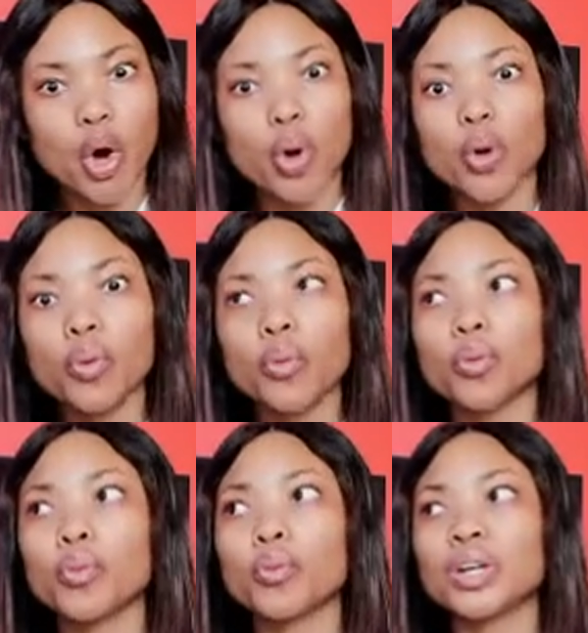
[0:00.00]
who
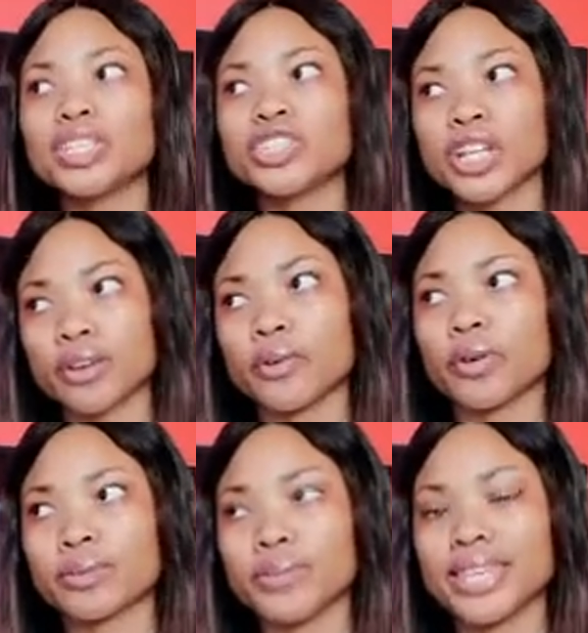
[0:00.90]
was sharing
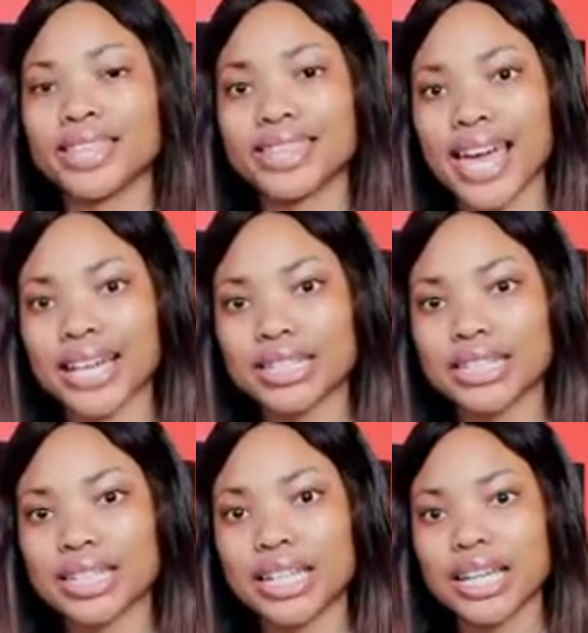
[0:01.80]
with me
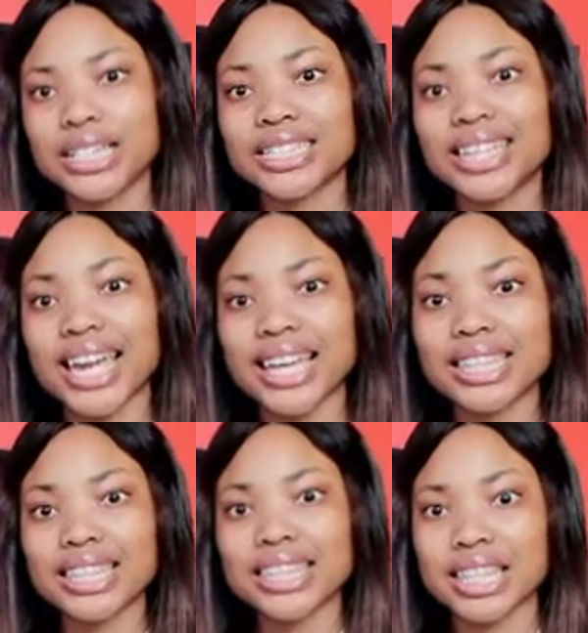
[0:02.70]
that she
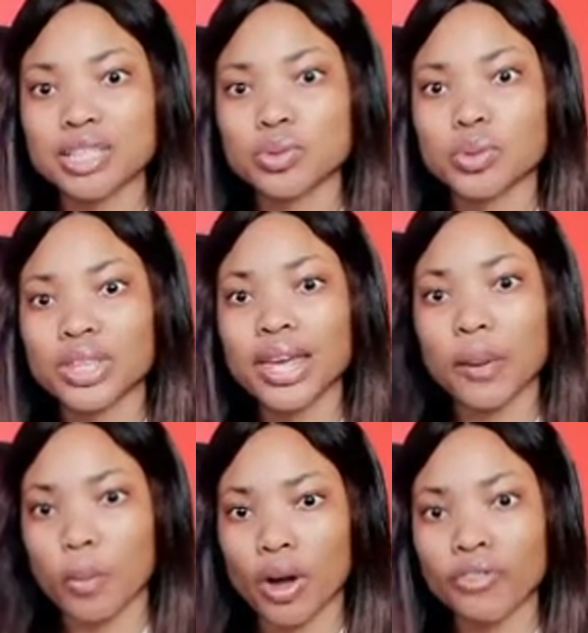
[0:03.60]
ended things with
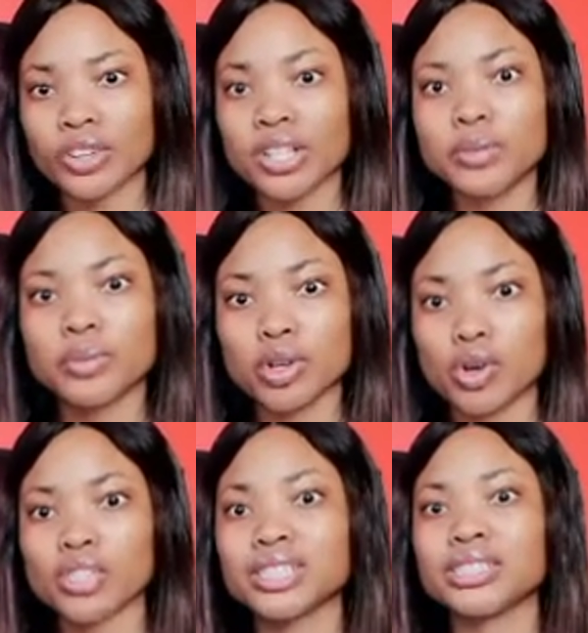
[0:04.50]
her boyfriend
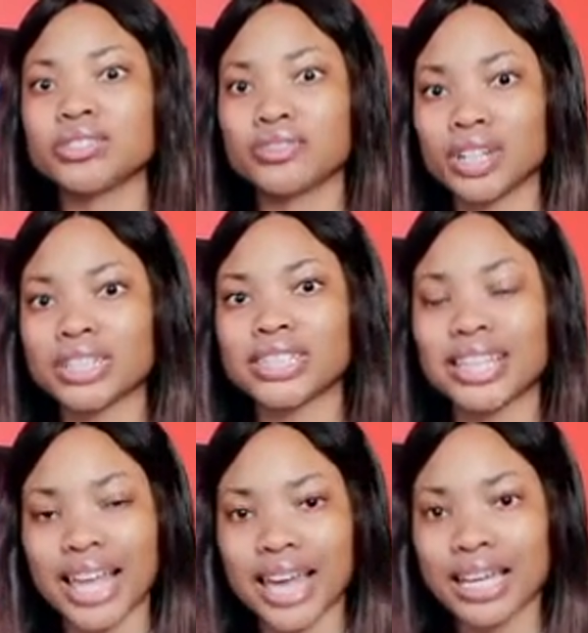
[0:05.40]
because she felt
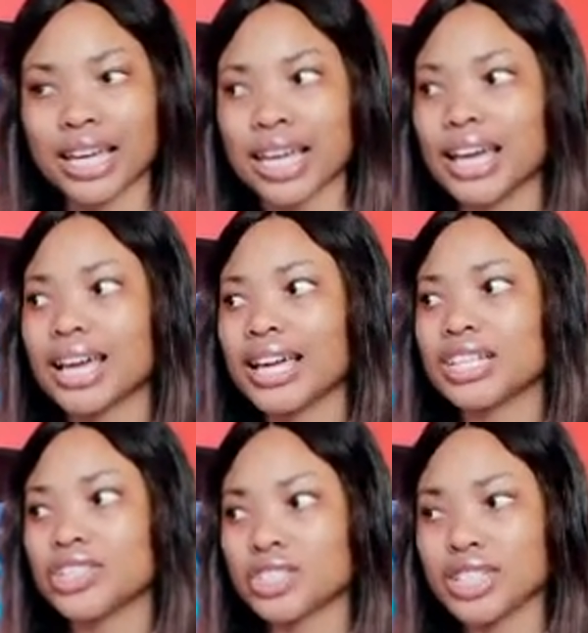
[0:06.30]
like
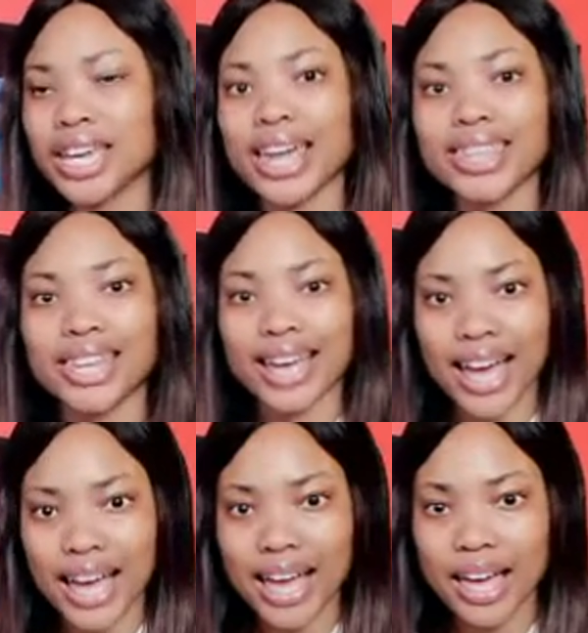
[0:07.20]
she and
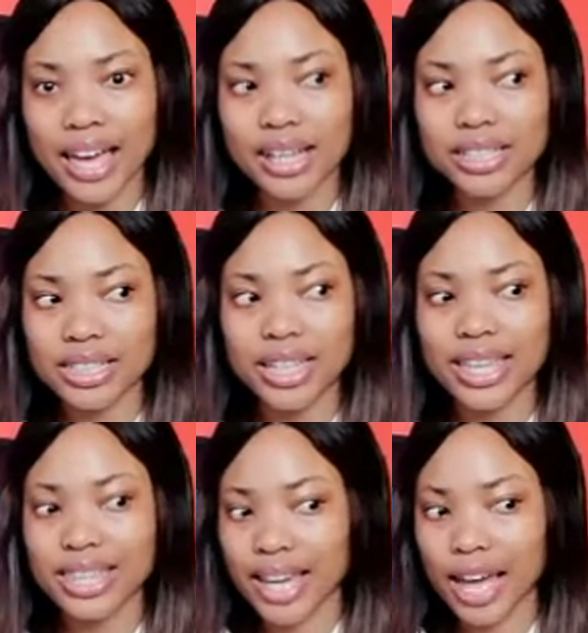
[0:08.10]

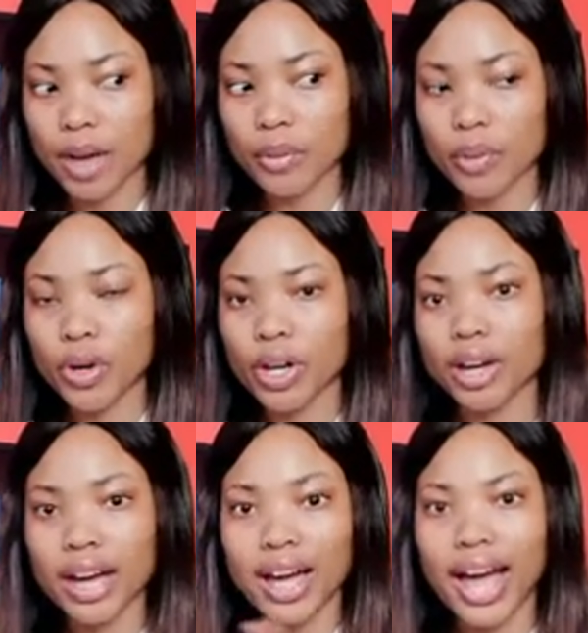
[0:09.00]
the guy
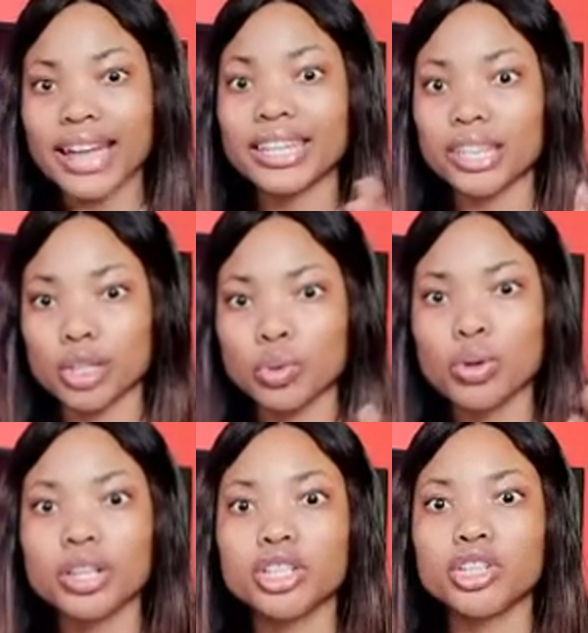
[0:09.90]
were
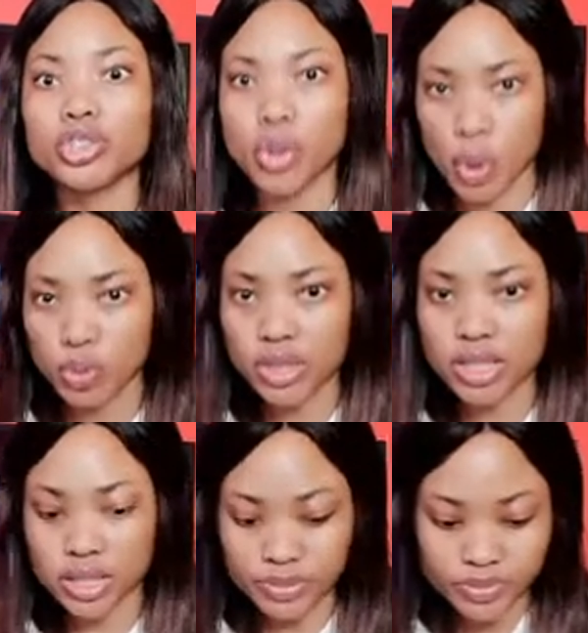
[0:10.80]
unequally
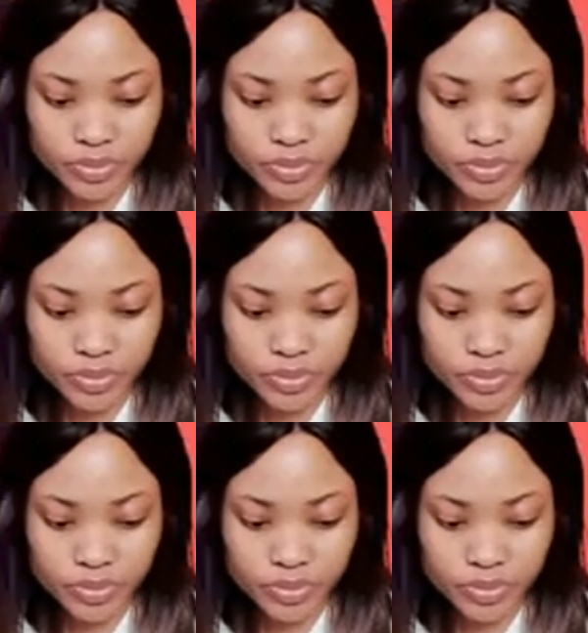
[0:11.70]
yoked.